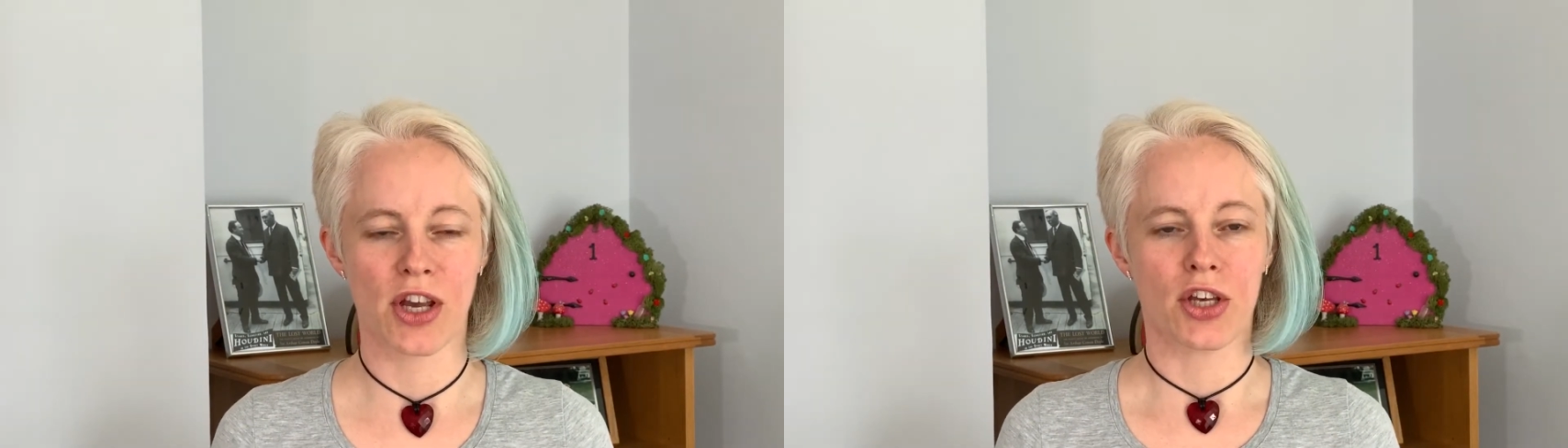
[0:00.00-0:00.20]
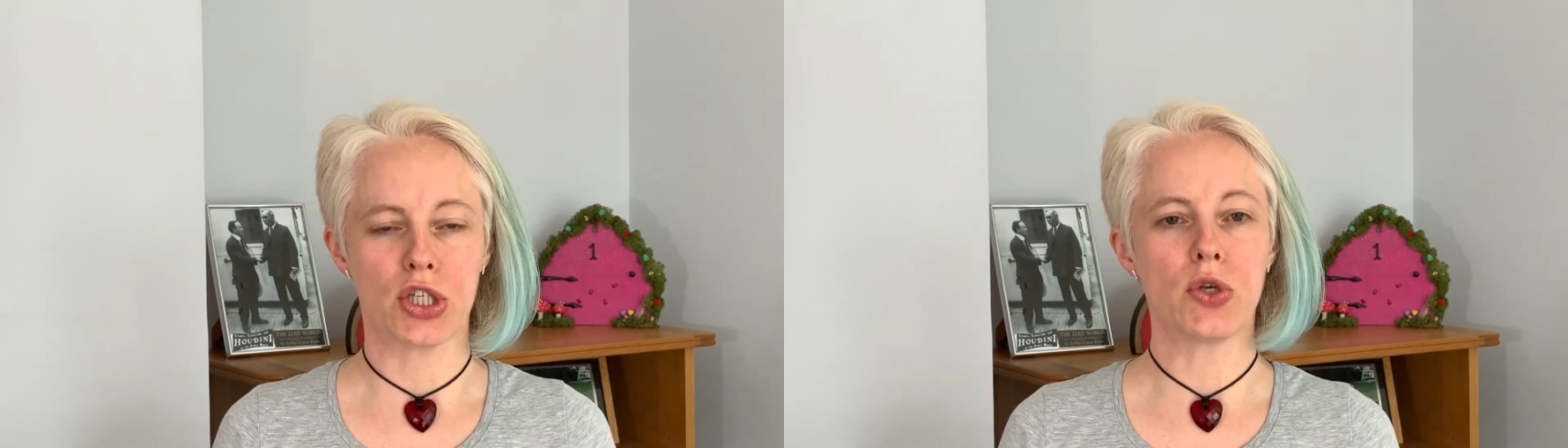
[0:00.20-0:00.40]

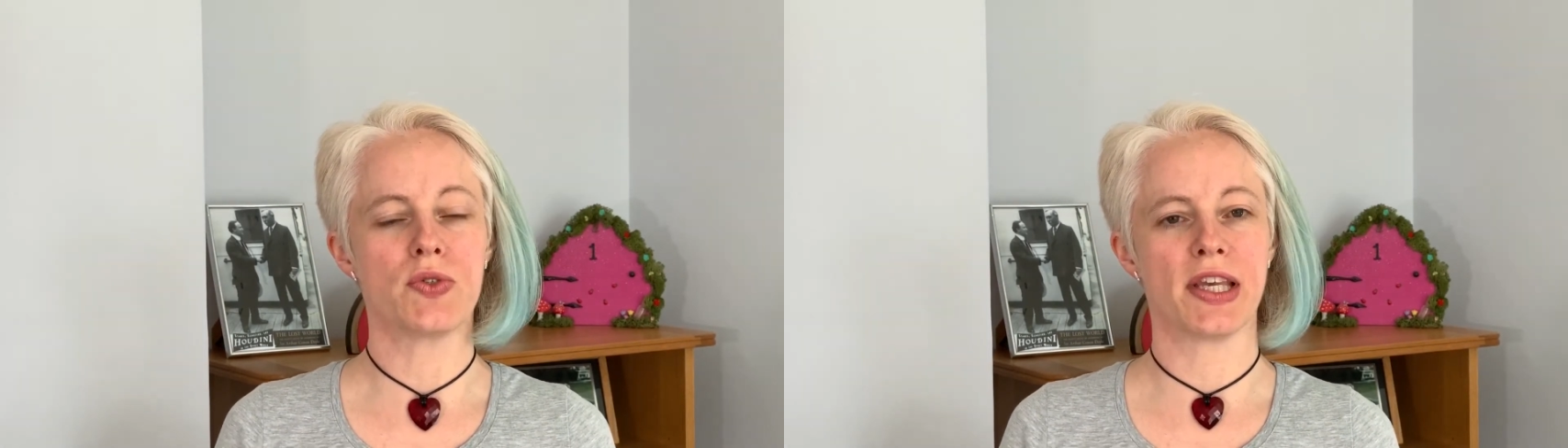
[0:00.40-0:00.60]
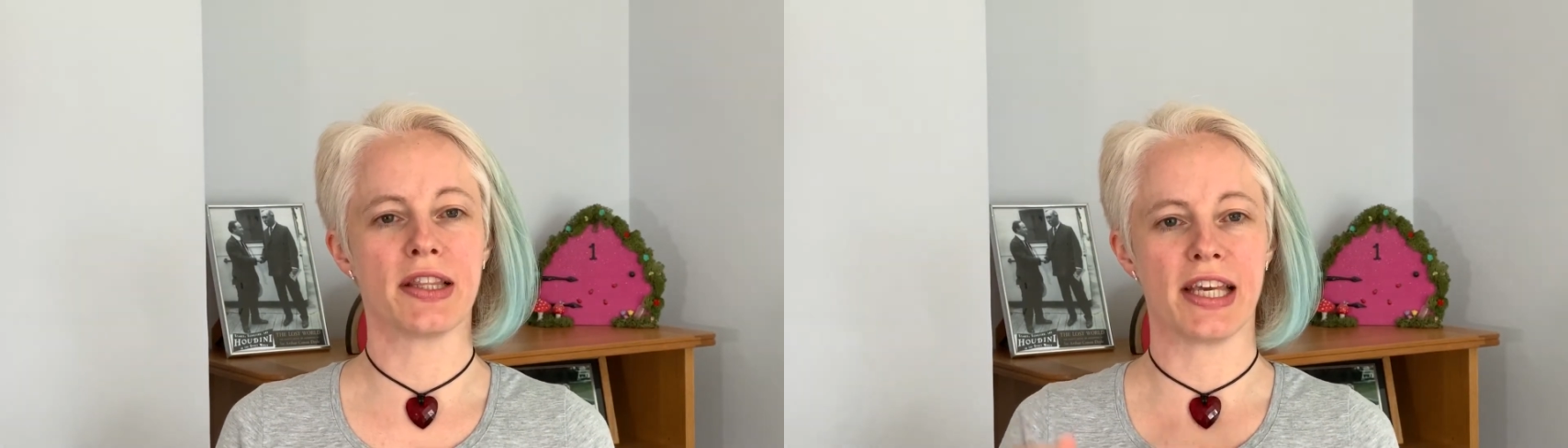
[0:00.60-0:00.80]

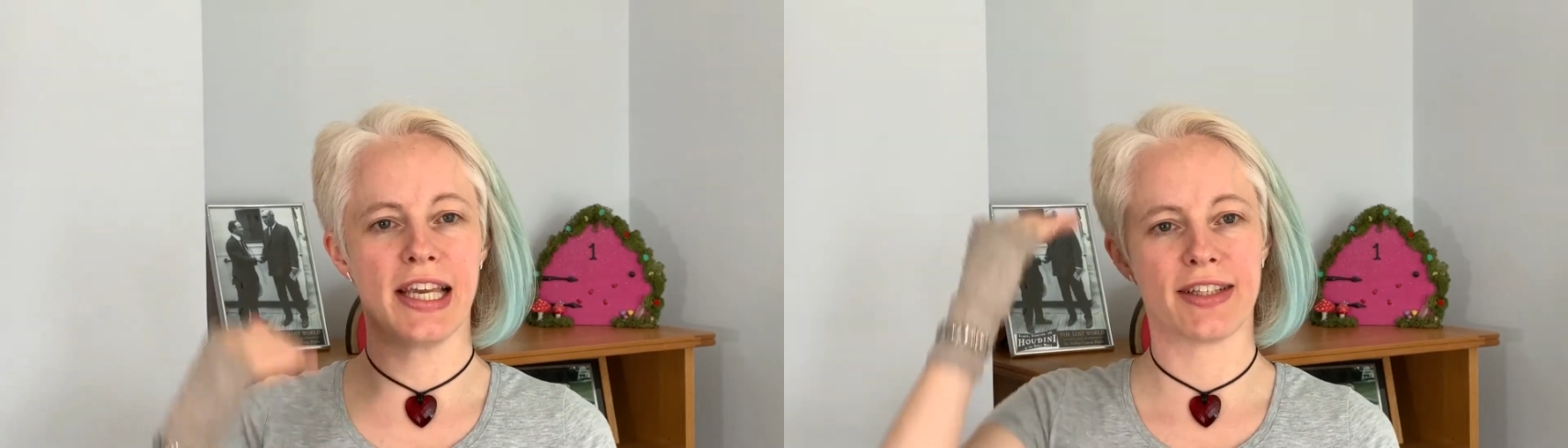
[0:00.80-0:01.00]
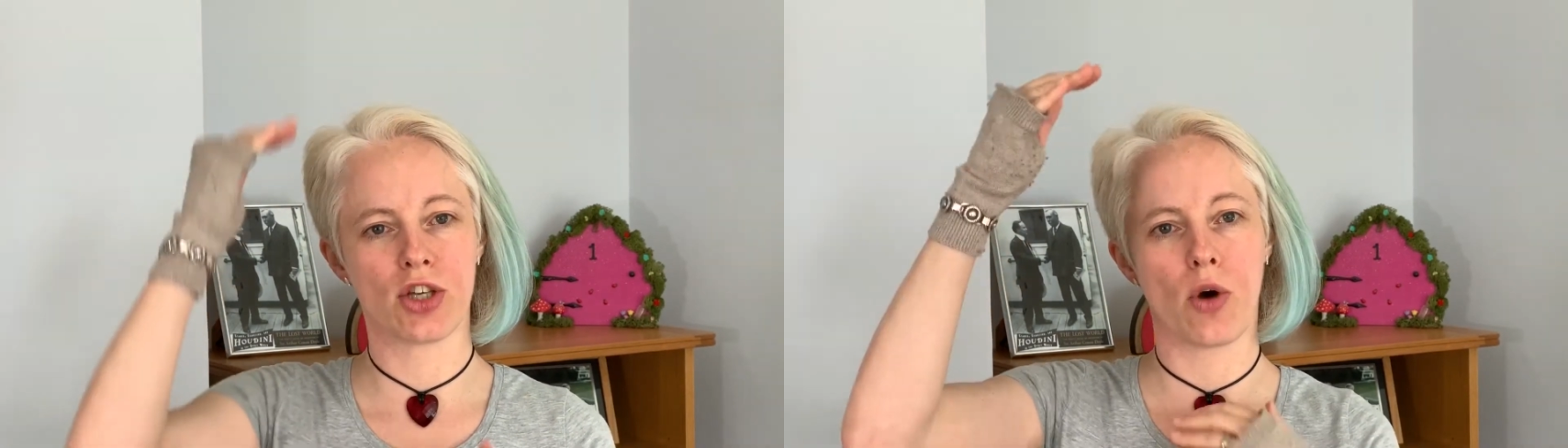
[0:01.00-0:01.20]
using
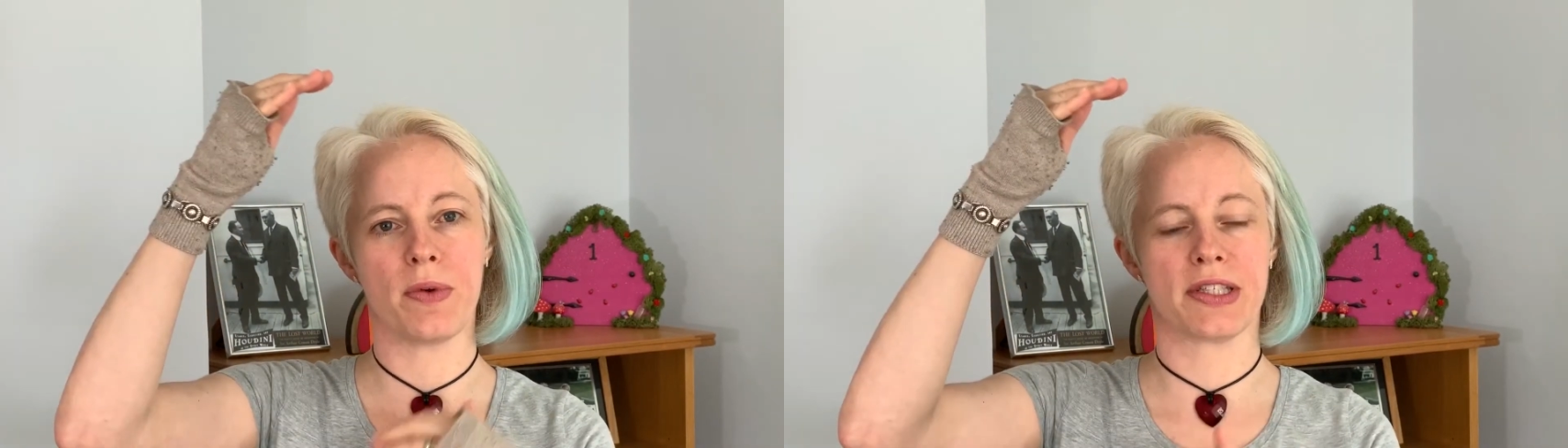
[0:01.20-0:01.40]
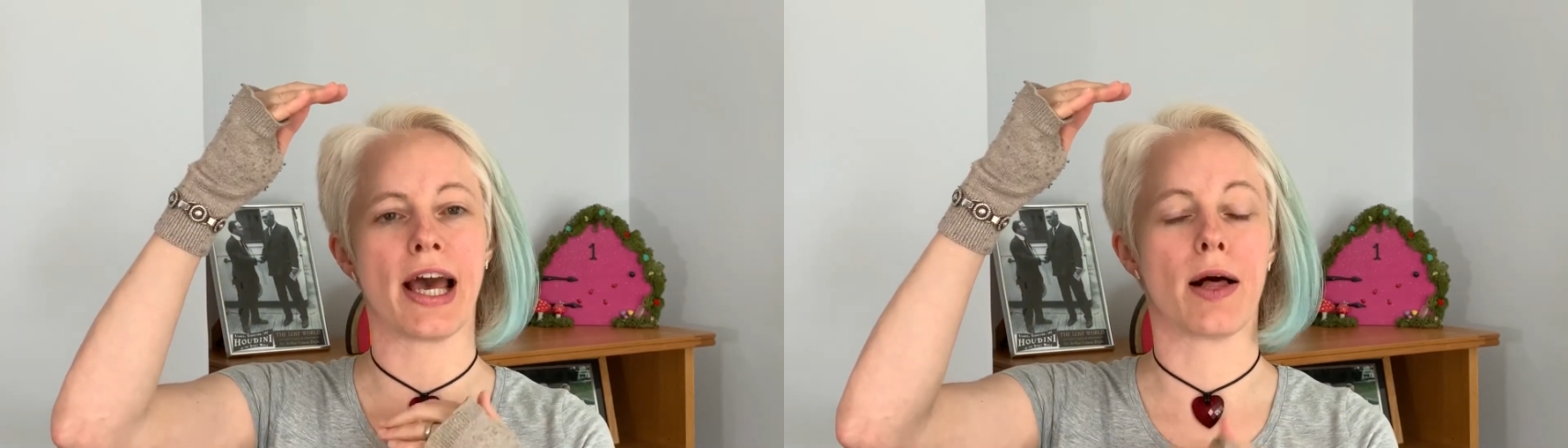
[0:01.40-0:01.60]
the top and
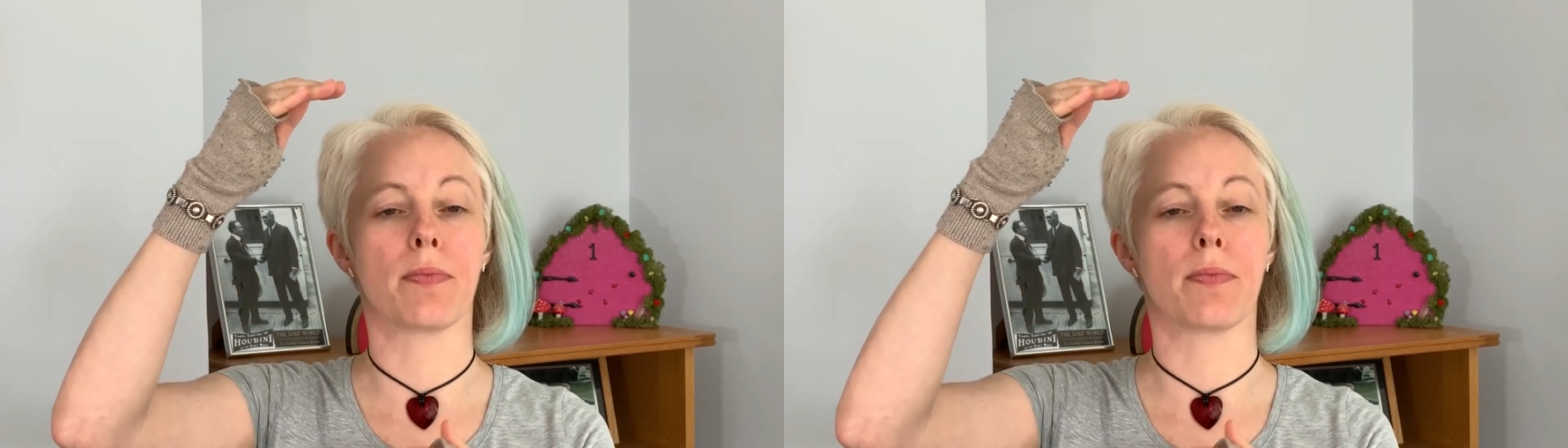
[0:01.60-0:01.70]
tail